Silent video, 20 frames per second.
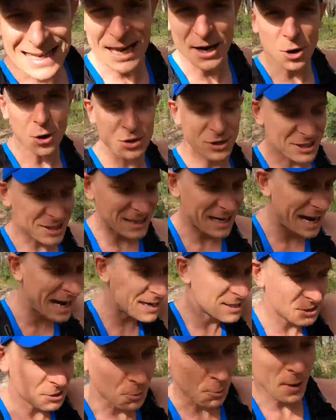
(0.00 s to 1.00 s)
get all the
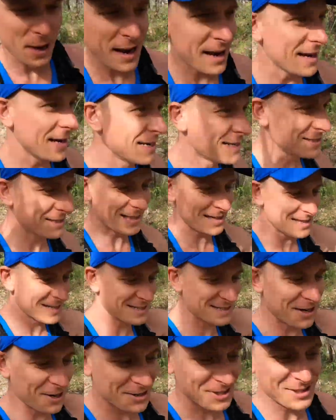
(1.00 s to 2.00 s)
snakes away so that
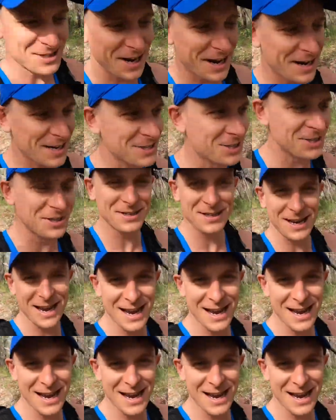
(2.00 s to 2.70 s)
there's no snakes on the